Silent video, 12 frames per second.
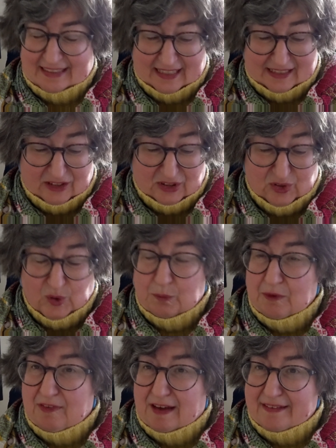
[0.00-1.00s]
And the scope
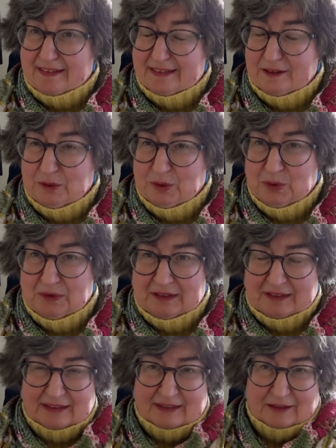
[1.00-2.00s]
of that, the whole
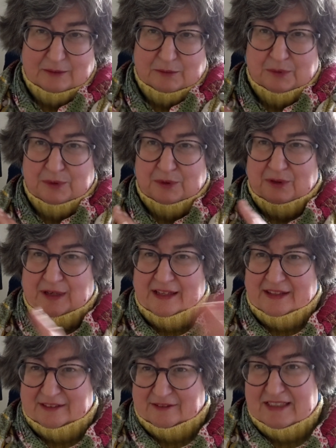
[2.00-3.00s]

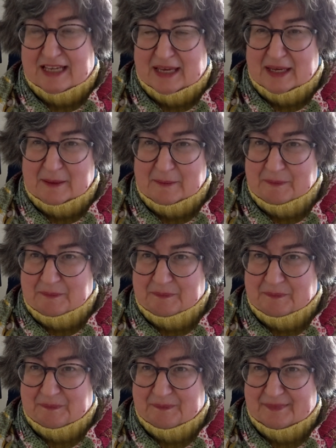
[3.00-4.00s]
breadth of time,
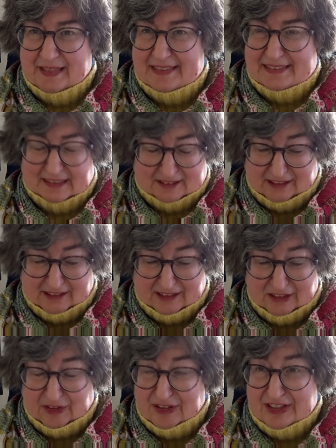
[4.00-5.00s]
is utterly
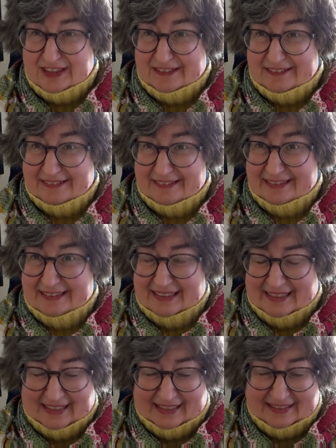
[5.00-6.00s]
astonishing.
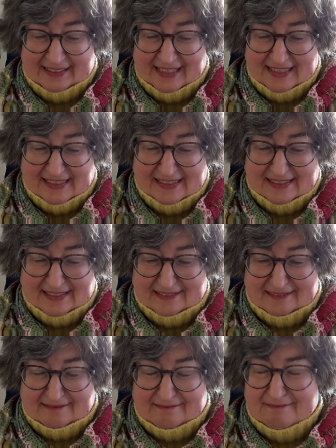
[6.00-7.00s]
And that's
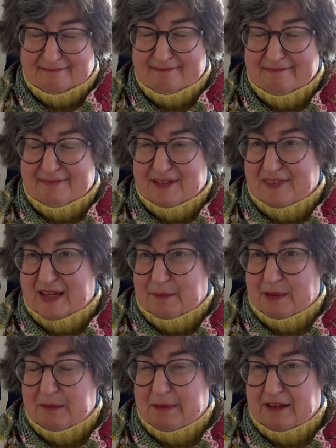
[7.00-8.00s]
the thing
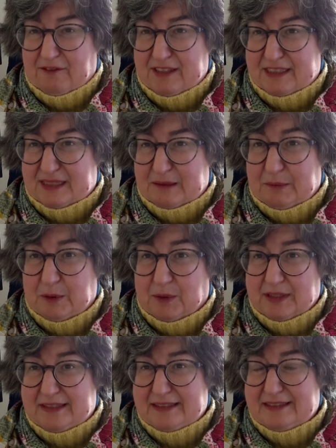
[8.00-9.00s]
about the metaphysical
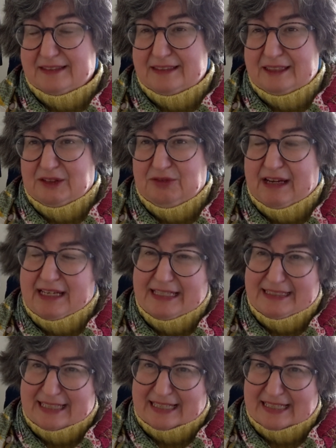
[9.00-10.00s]
poets writing
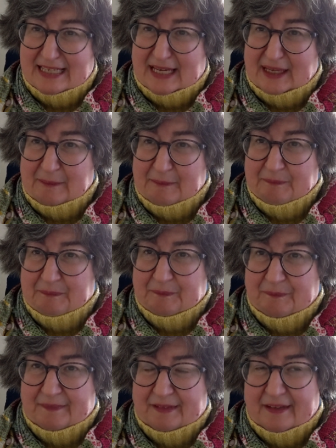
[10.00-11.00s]
at that time.
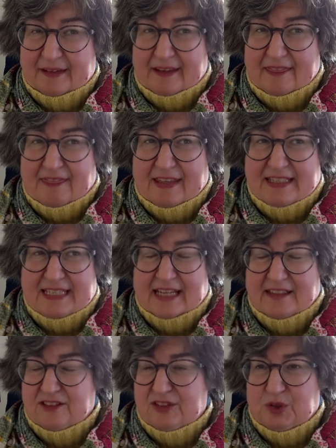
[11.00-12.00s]
They
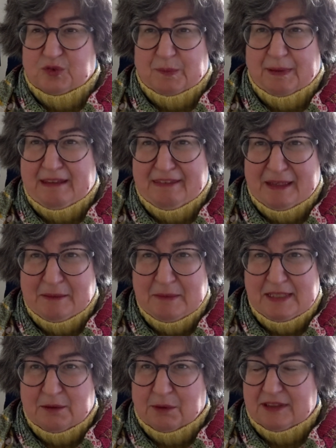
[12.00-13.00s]
tended to go for big
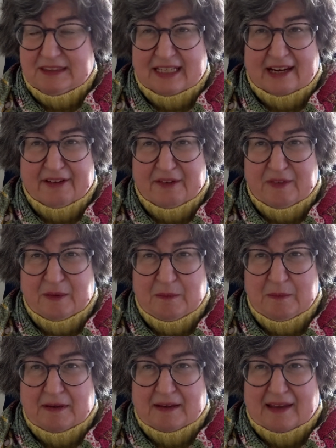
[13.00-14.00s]
themes, they weren't scared of
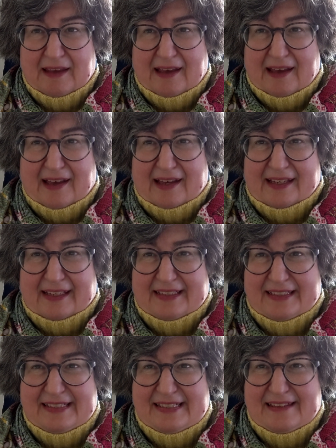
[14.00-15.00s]
them,
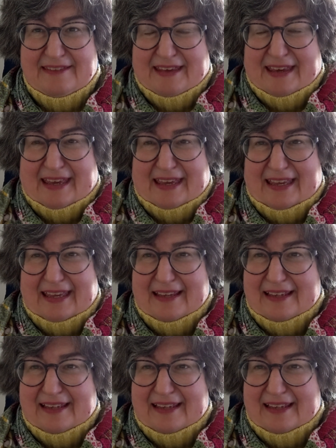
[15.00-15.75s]
and they